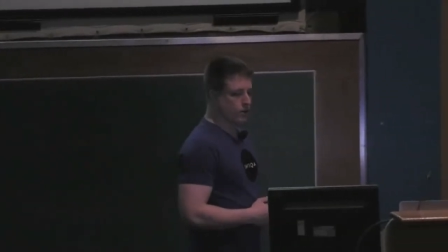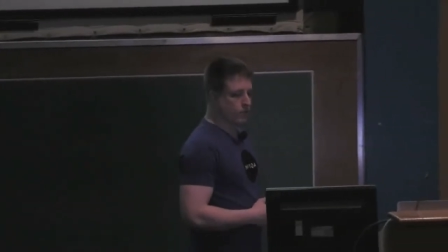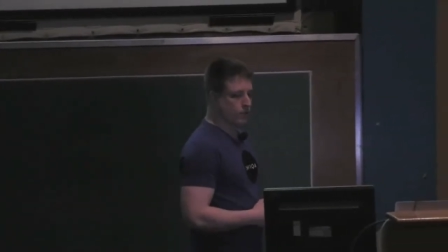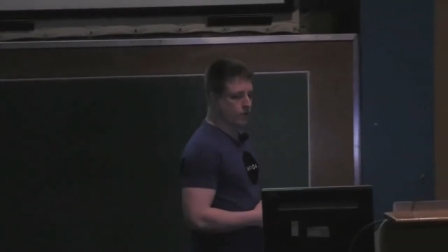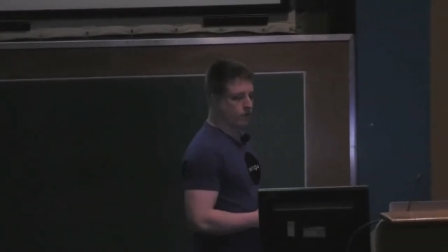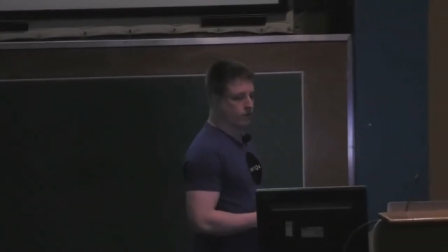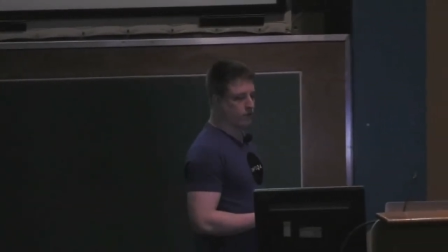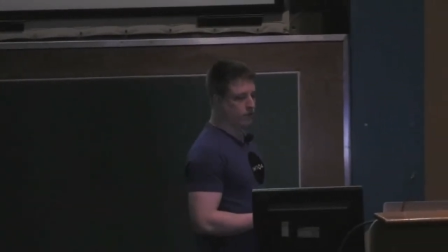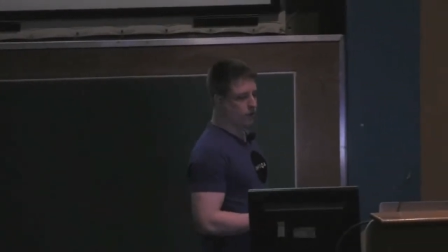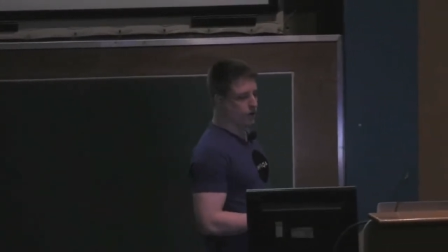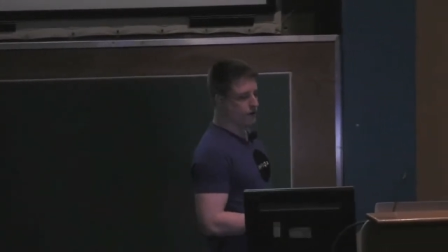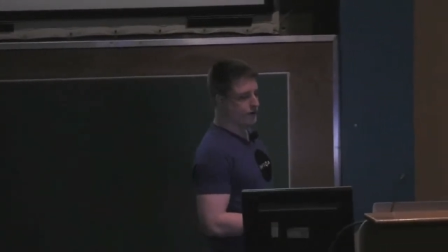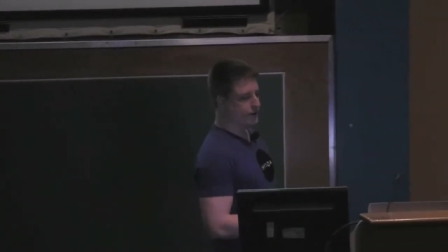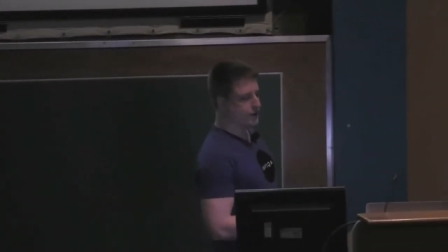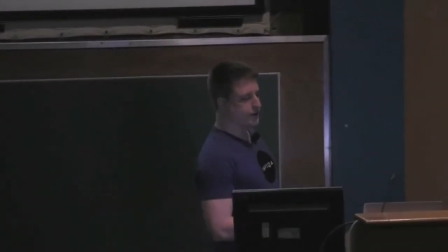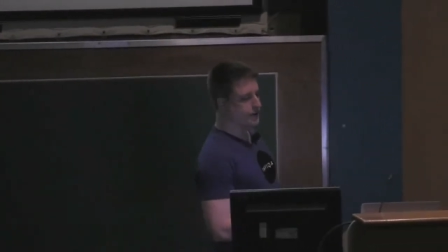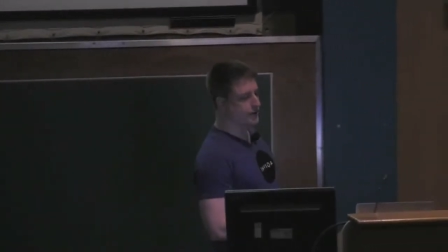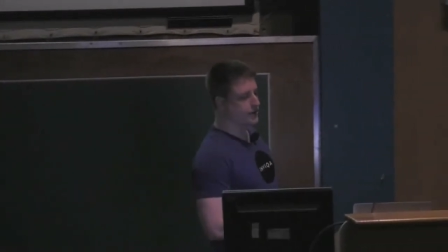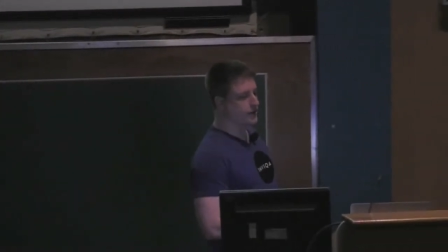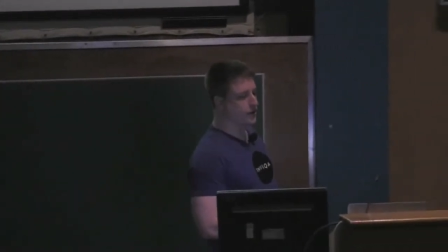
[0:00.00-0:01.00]
But before I
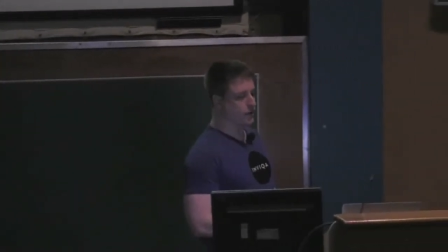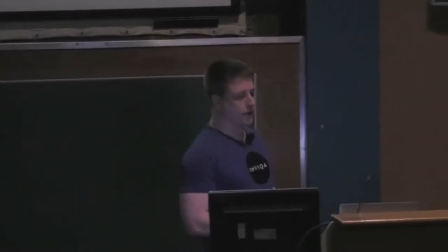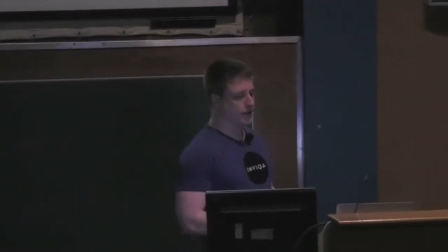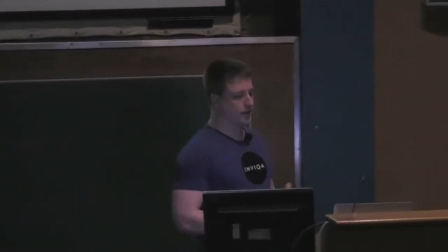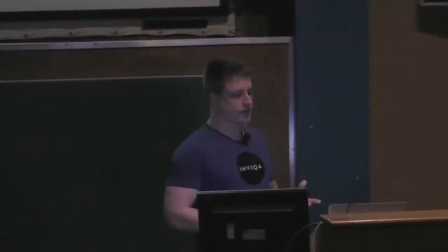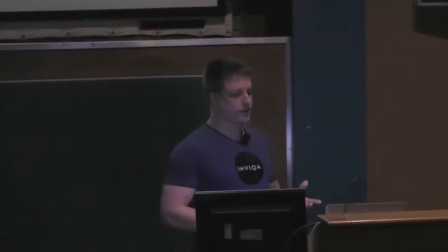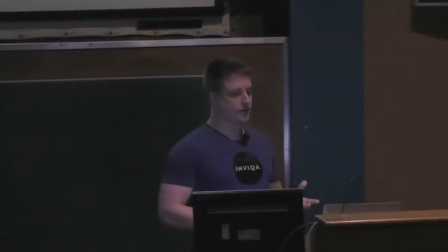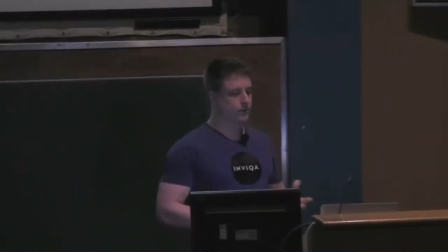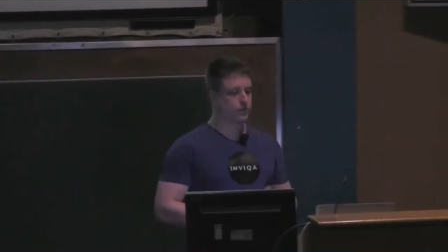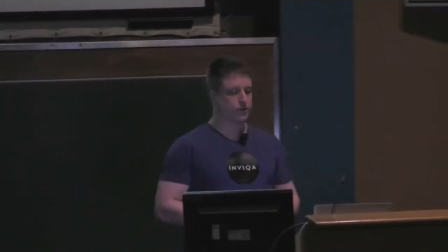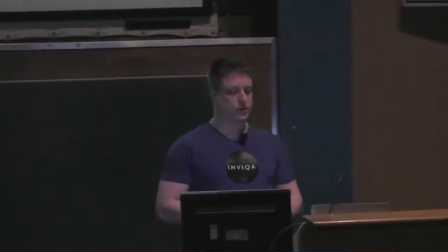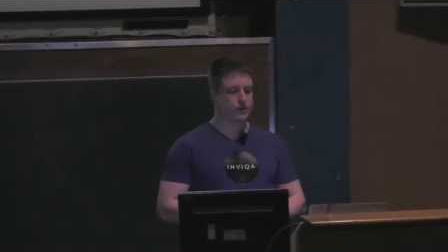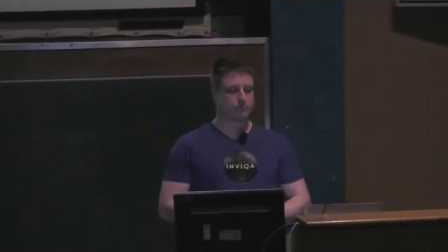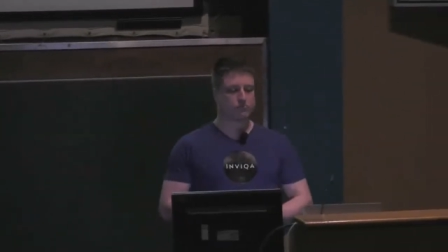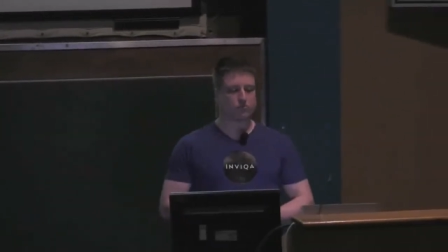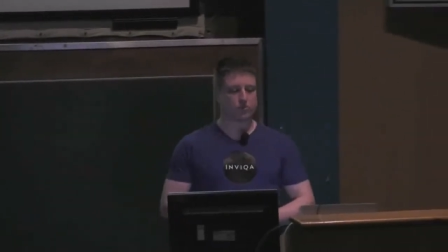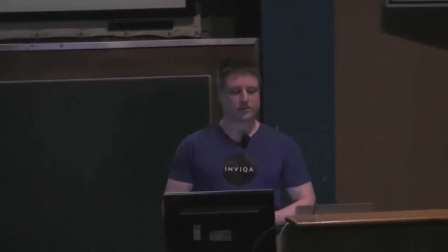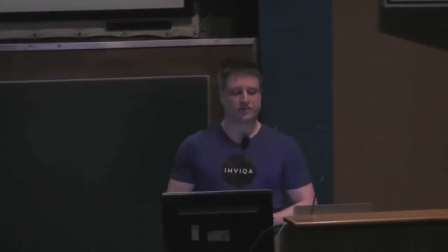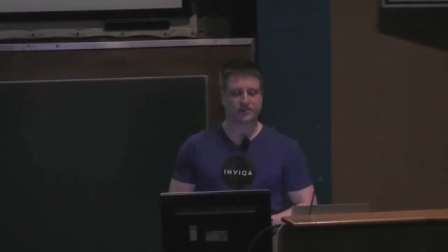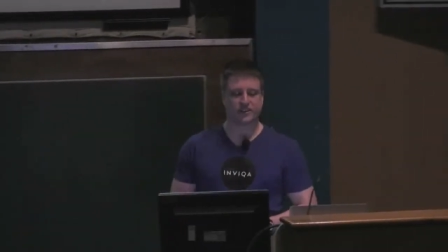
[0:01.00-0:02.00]
do, just a quick summary.
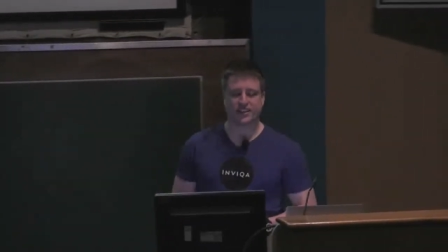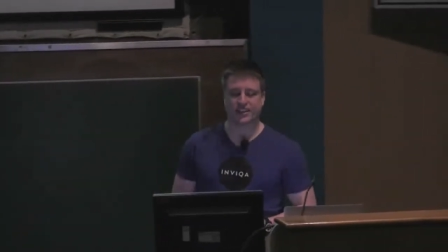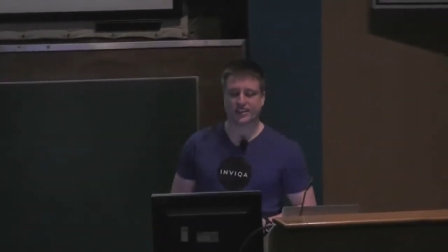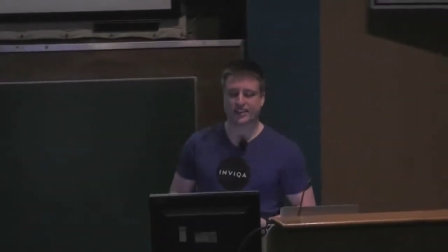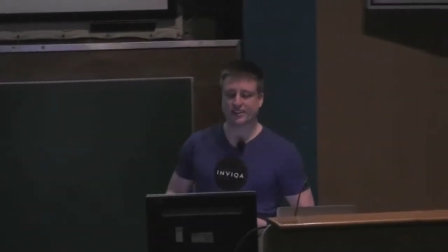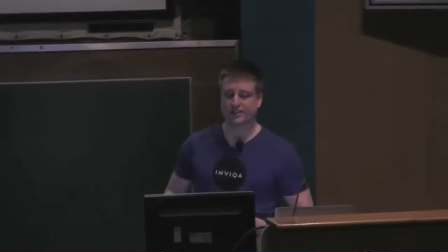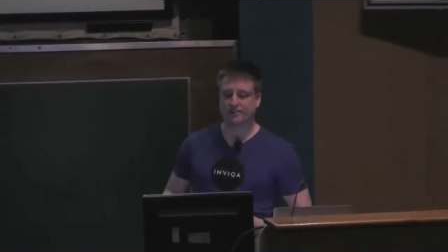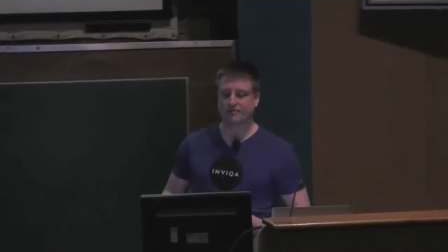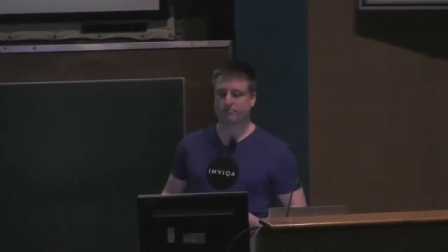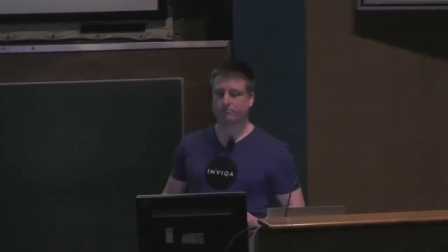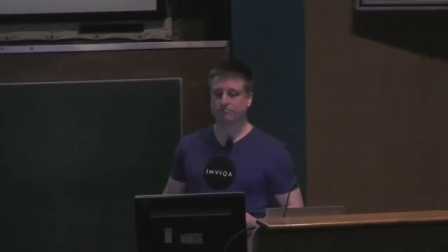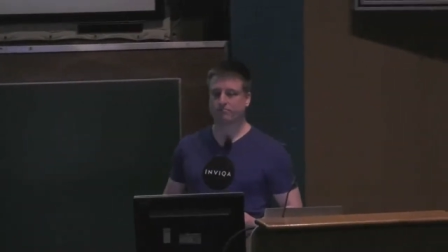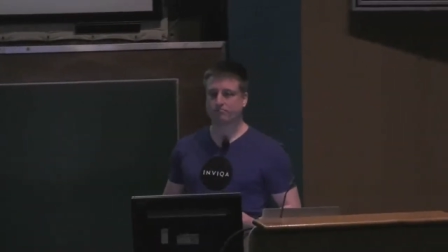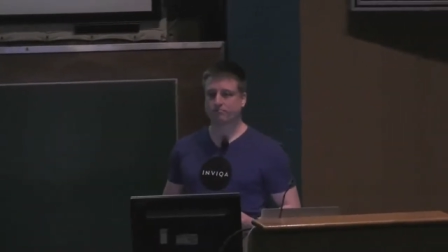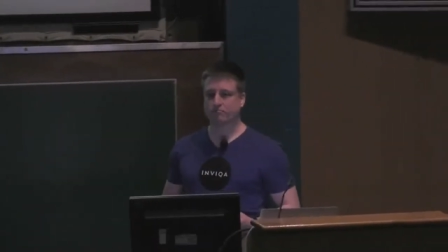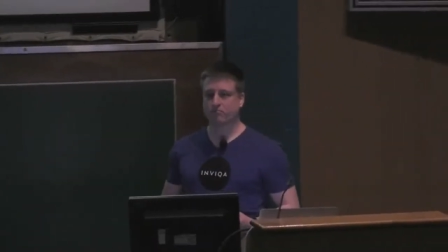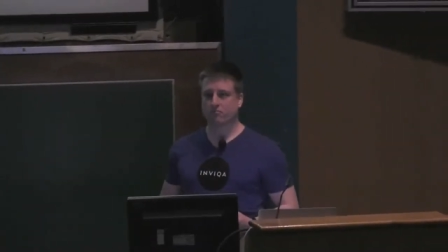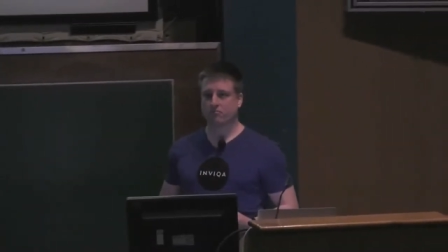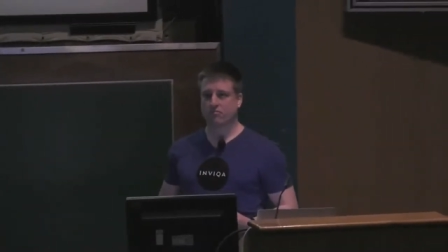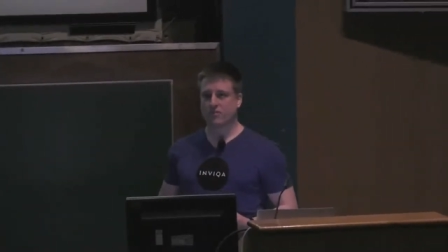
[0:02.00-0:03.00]
We've seen
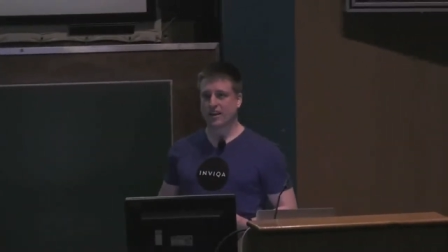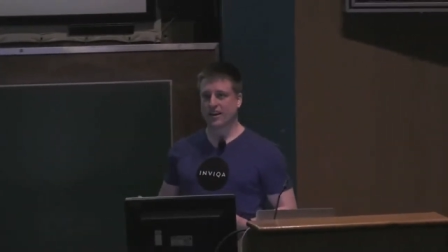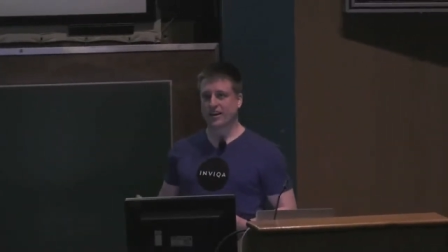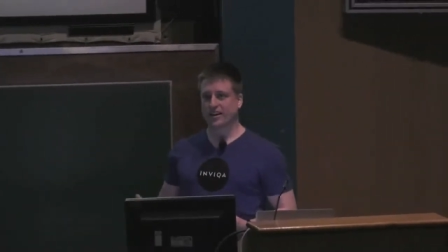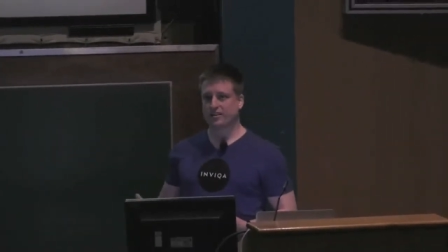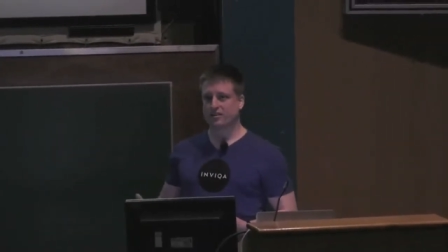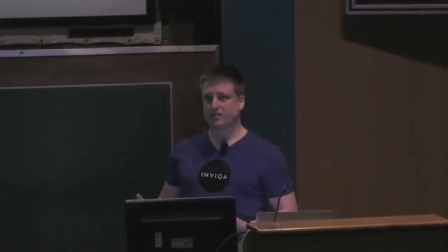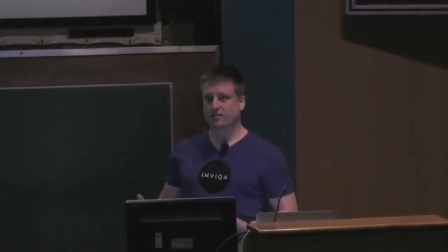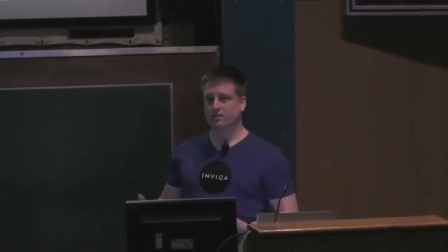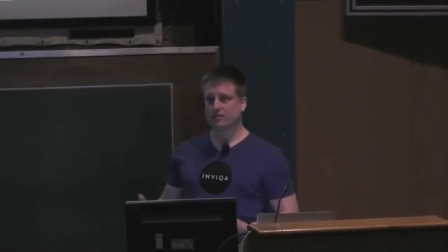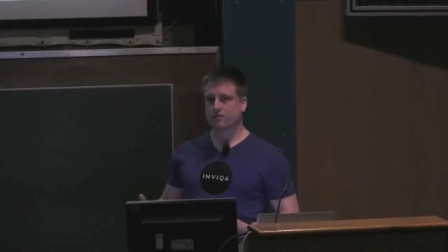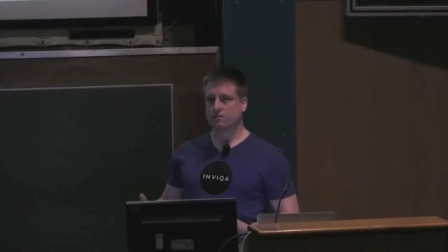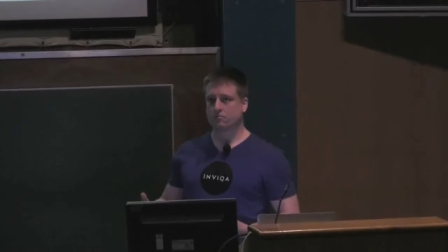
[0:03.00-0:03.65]
that